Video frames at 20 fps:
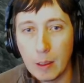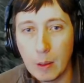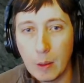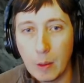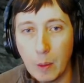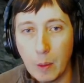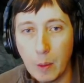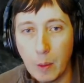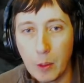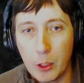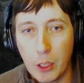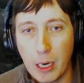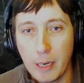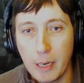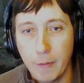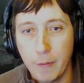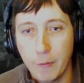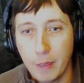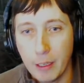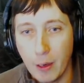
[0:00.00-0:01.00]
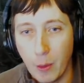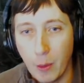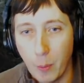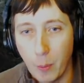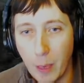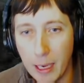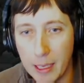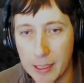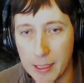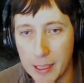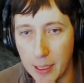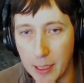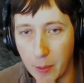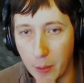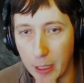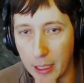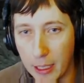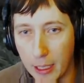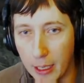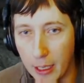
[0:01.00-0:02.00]
We're trying to figure out ways that
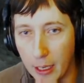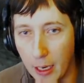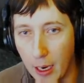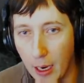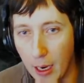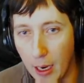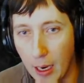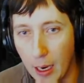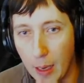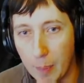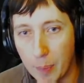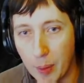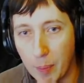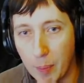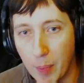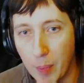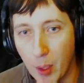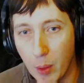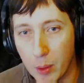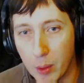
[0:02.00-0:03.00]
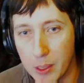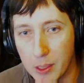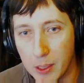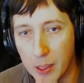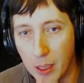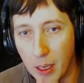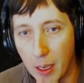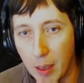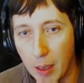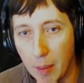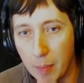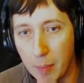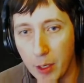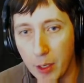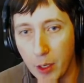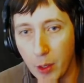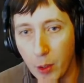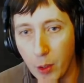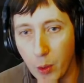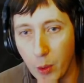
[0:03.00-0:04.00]
we can promote some
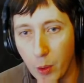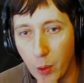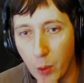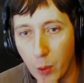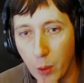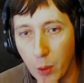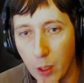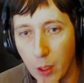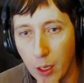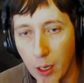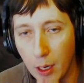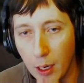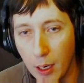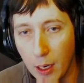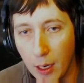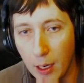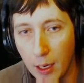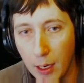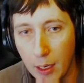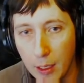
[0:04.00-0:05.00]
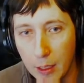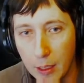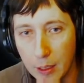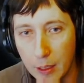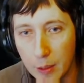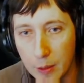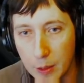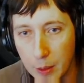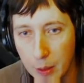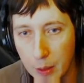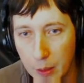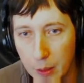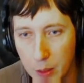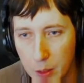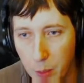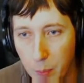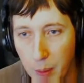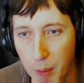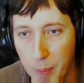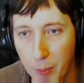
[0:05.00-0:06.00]
new,
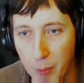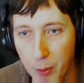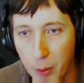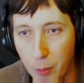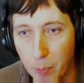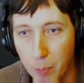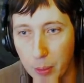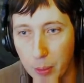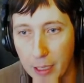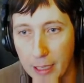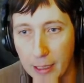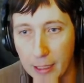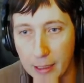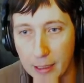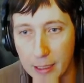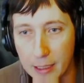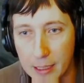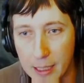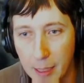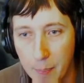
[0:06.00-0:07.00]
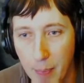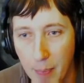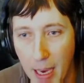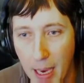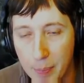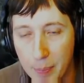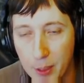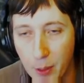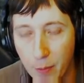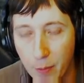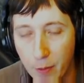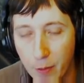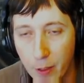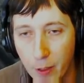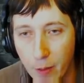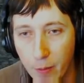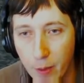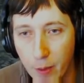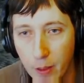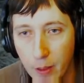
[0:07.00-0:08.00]
so people don't play like the same maps over and
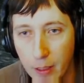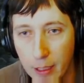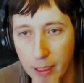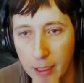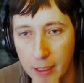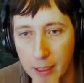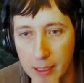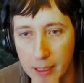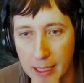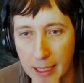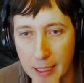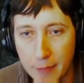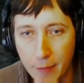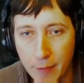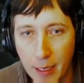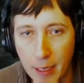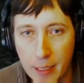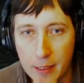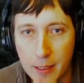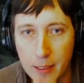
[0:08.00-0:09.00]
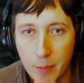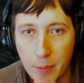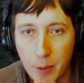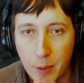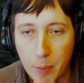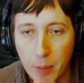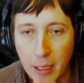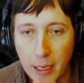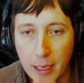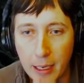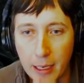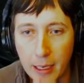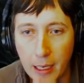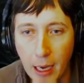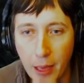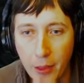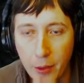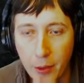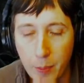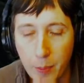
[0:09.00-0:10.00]
over, and incentivize them to play
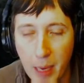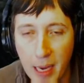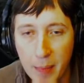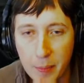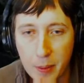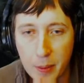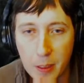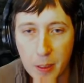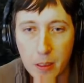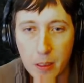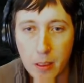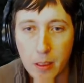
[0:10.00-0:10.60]
other maps.